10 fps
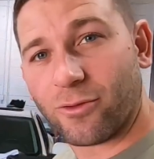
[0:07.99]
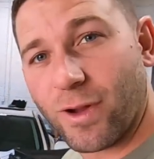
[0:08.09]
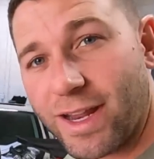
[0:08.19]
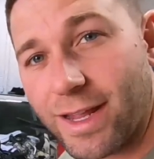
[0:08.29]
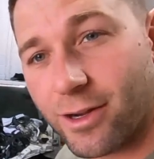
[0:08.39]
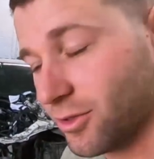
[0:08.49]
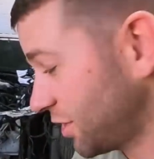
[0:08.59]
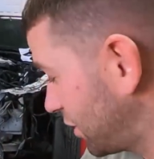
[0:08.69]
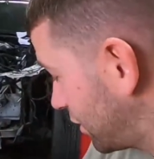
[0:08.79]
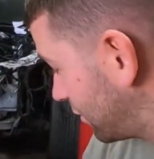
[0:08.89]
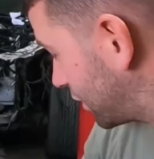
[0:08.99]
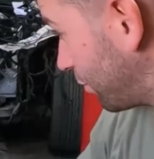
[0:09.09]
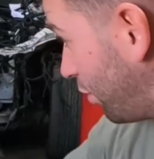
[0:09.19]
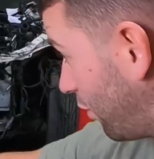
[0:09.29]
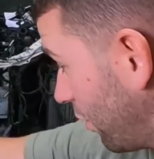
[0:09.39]
the radiator
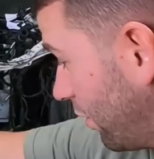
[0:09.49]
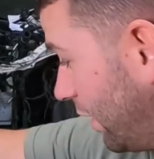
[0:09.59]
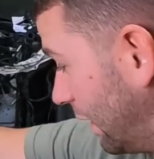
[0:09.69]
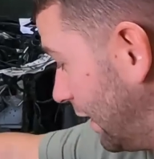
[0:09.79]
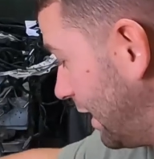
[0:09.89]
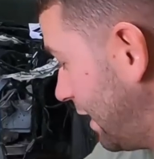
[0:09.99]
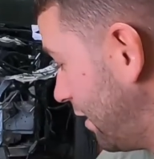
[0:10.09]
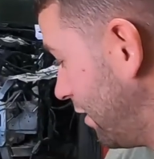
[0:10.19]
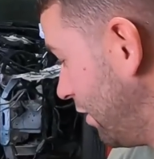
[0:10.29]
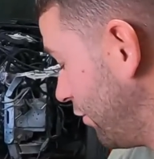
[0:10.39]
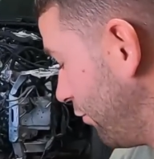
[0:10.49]
support in there,